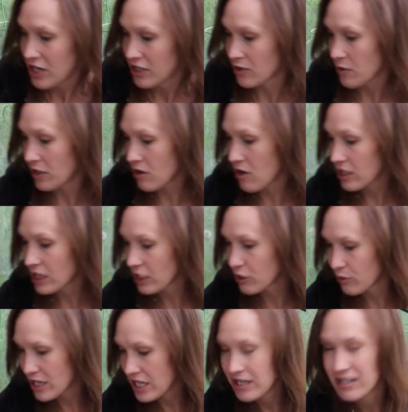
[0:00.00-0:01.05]
So I got
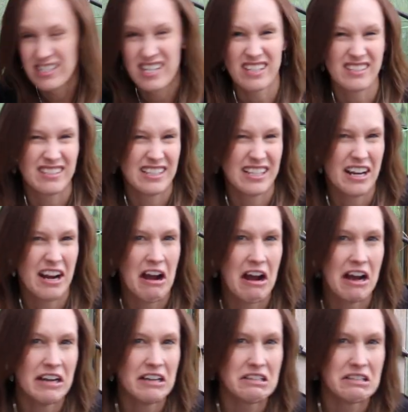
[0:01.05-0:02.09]
three because that
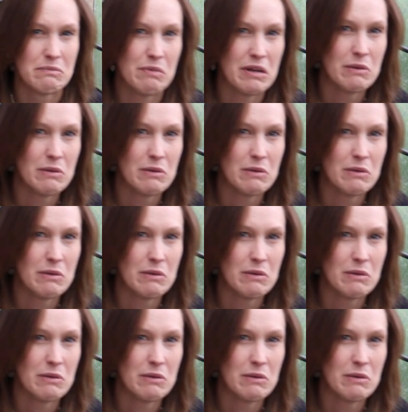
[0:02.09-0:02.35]
kind of